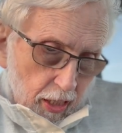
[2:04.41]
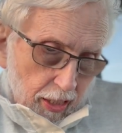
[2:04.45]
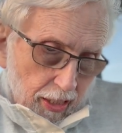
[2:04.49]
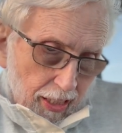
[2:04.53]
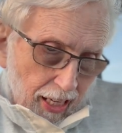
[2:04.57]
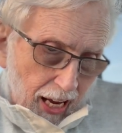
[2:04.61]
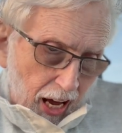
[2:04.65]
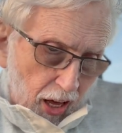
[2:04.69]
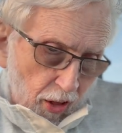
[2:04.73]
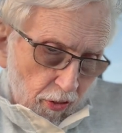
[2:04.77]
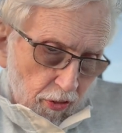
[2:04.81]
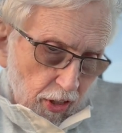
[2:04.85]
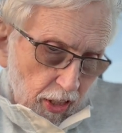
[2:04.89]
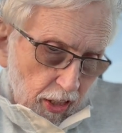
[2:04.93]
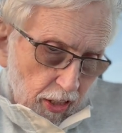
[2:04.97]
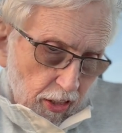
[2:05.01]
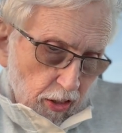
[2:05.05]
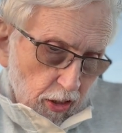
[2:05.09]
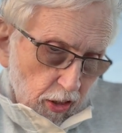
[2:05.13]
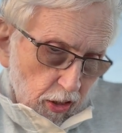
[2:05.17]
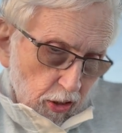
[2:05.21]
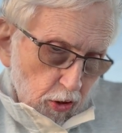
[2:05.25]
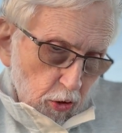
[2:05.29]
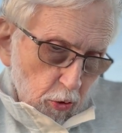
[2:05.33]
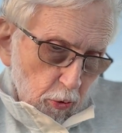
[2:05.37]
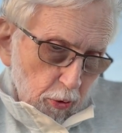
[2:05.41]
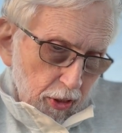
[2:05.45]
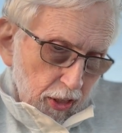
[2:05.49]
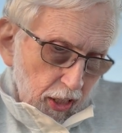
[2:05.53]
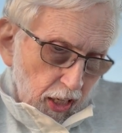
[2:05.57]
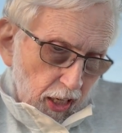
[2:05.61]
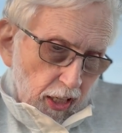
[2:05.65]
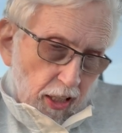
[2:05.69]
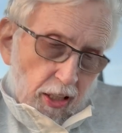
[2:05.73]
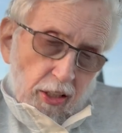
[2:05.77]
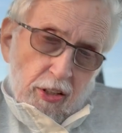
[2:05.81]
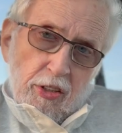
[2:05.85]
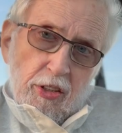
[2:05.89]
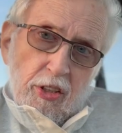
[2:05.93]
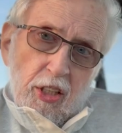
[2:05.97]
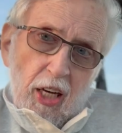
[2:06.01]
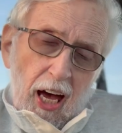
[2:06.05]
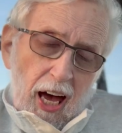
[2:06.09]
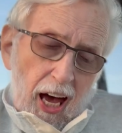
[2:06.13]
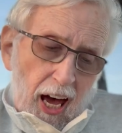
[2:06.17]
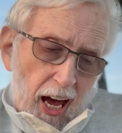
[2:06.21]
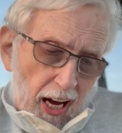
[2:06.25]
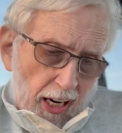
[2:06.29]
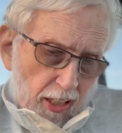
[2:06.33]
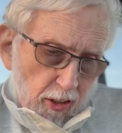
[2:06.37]
Now then, you kings,
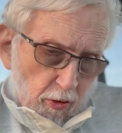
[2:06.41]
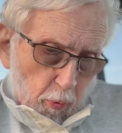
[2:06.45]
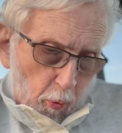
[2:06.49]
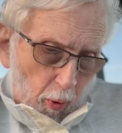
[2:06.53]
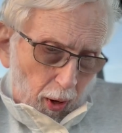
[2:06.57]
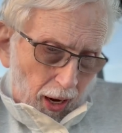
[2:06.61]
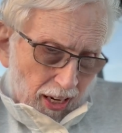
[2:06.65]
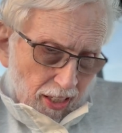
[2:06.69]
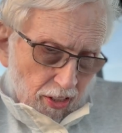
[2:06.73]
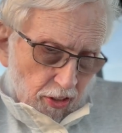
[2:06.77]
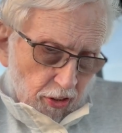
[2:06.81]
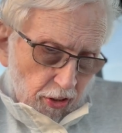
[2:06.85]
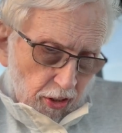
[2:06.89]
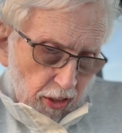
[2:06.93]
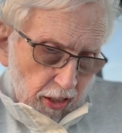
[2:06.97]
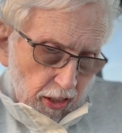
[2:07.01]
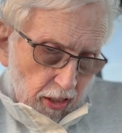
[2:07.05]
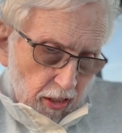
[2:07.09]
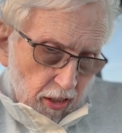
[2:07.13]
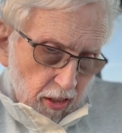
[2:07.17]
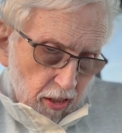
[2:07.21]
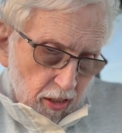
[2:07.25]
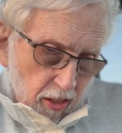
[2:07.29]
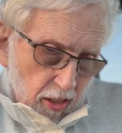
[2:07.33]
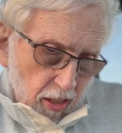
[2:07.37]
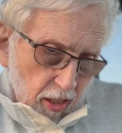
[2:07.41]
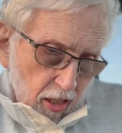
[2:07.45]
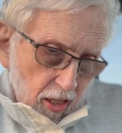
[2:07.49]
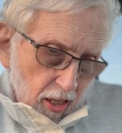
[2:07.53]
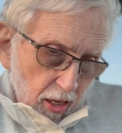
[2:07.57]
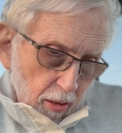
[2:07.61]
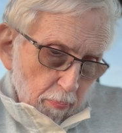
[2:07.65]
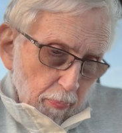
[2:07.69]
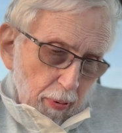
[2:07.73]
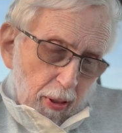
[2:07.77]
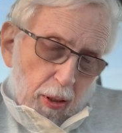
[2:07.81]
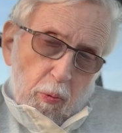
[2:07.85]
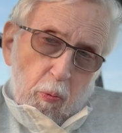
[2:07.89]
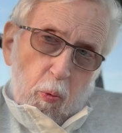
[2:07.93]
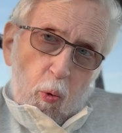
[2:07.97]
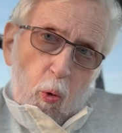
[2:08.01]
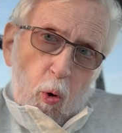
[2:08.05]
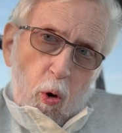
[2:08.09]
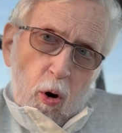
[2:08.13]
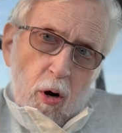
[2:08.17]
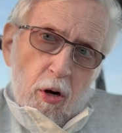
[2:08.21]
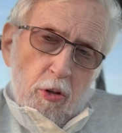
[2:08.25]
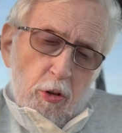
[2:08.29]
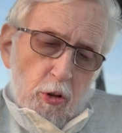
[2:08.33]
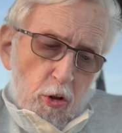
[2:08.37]
act wisely. Be
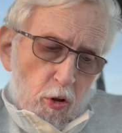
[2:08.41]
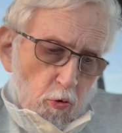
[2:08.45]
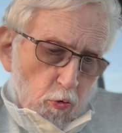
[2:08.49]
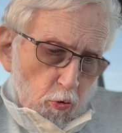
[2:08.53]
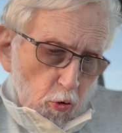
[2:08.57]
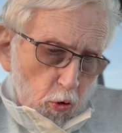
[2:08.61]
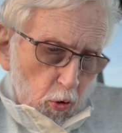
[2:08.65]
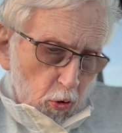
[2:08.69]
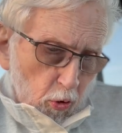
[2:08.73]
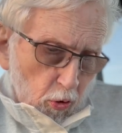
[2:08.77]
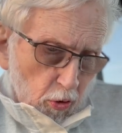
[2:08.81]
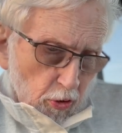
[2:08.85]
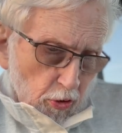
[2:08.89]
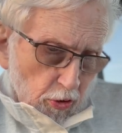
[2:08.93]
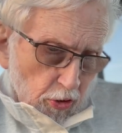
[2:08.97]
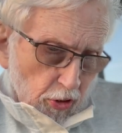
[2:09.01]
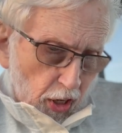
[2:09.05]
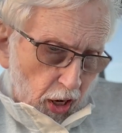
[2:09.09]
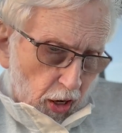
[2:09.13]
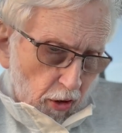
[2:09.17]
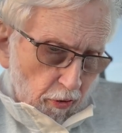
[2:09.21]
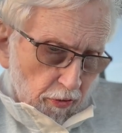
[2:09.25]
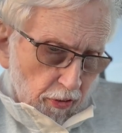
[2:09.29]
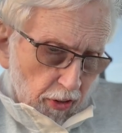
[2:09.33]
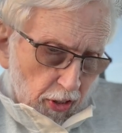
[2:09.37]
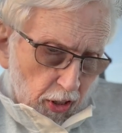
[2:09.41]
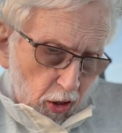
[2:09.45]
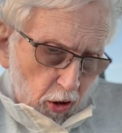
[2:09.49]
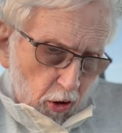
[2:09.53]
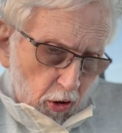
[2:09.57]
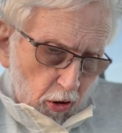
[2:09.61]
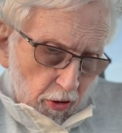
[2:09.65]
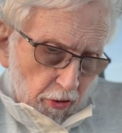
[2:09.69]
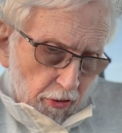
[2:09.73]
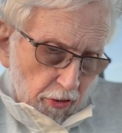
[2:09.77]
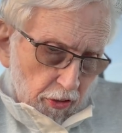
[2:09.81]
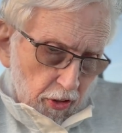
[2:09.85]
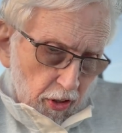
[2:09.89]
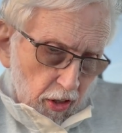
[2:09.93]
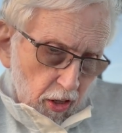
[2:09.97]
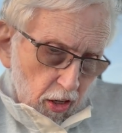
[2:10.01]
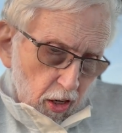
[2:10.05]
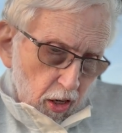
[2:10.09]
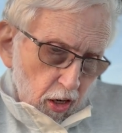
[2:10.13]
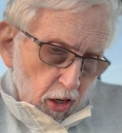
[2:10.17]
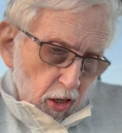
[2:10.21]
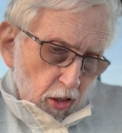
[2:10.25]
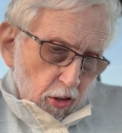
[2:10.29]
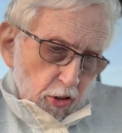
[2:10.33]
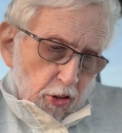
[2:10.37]
warned, you rulers of the earth.
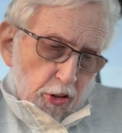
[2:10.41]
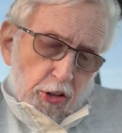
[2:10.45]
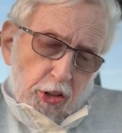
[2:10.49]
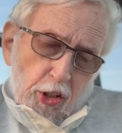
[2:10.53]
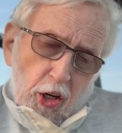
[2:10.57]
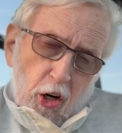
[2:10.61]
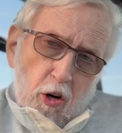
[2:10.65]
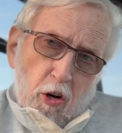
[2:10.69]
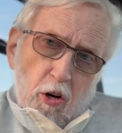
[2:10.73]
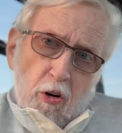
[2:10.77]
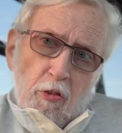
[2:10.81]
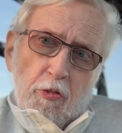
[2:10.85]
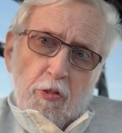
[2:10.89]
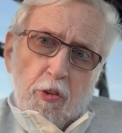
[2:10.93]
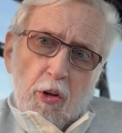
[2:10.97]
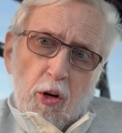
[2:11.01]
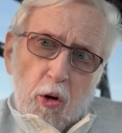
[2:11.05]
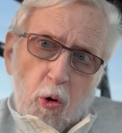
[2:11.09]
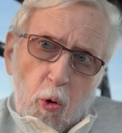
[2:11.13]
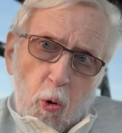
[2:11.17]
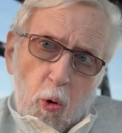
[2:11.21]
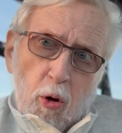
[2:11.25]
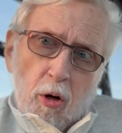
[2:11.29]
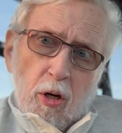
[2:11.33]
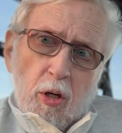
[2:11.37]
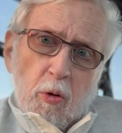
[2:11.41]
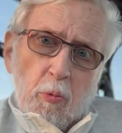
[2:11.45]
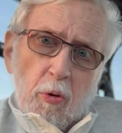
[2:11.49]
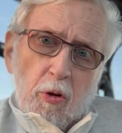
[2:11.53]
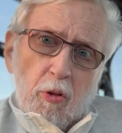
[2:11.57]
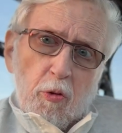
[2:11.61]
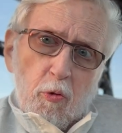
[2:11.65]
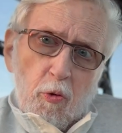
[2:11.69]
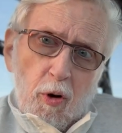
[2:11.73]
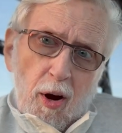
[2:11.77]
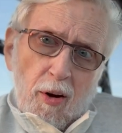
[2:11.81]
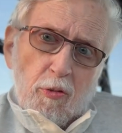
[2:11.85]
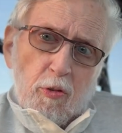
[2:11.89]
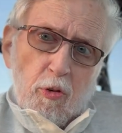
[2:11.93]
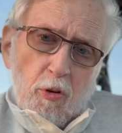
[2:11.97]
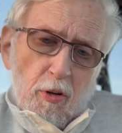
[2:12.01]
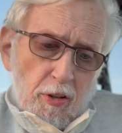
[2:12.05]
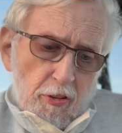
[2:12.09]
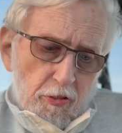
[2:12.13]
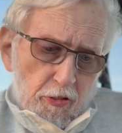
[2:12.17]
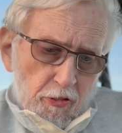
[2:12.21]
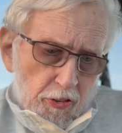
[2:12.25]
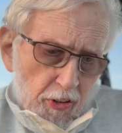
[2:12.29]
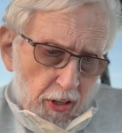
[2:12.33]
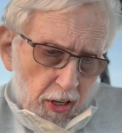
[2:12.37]
Serve the Lord with
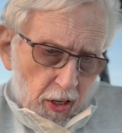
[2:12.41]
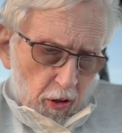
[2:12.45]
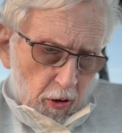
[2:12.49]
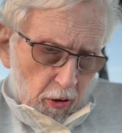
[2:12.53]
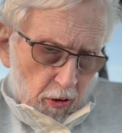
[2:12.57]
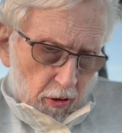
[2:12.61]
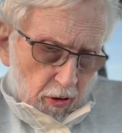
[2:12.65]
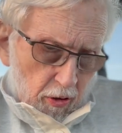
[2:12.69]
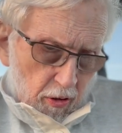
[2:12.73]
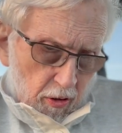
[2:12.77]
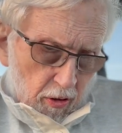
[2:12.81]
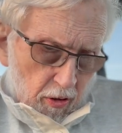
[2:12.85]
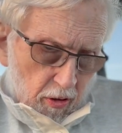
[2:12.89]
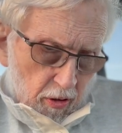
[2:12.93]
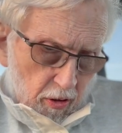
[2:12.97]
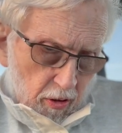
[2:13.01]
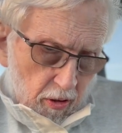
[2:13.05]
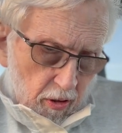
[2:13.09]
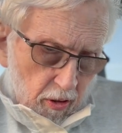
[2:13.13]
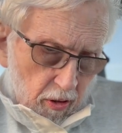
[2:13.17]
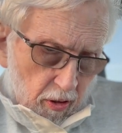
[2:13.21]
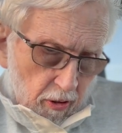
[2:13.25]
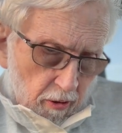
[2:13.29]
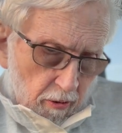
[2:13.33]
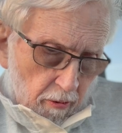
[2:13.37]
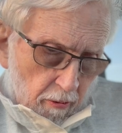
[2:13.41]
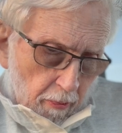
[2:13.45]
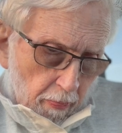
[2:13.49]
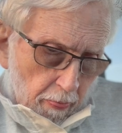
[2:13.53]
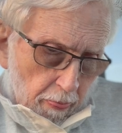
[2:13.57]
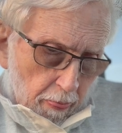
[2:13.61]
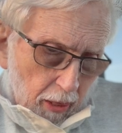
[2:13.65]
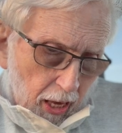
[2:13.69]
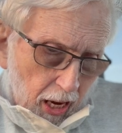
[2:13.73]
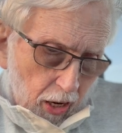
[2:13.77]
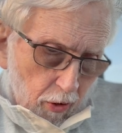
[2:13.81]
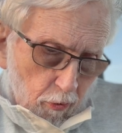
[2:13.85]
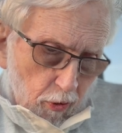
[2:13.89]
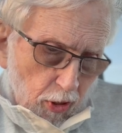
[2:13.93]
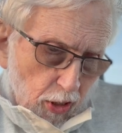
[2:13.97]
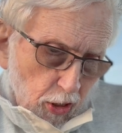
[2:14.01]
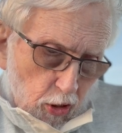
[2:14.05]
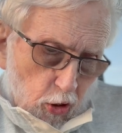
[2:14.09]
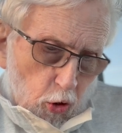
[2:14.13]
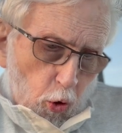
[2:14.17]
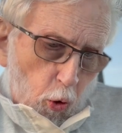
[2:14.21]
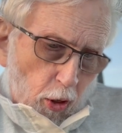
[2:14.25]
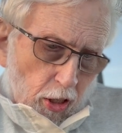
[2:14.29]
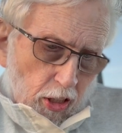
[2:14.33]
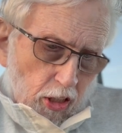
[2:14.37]
reverent fear and
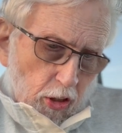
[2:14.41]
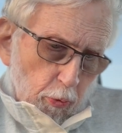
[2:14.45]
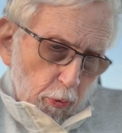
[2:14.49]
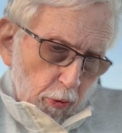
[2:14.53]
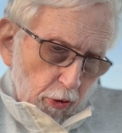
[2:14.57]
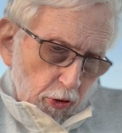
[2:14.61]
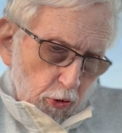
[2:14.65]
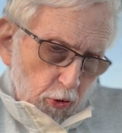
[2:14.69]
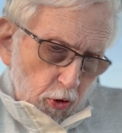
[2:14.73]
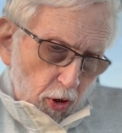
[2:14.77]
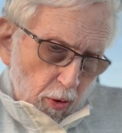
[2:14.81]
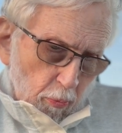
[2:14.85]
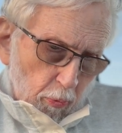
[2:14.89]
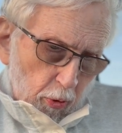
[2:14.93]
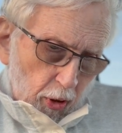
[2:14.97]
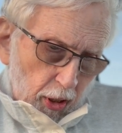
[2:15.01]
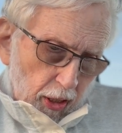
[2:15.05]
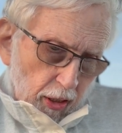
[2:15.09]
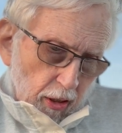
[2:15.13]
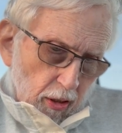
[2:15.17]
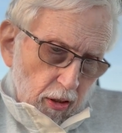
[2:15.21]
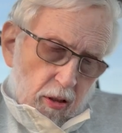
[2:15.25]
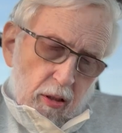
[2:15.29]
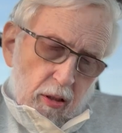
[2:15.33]
rejoice with trembling.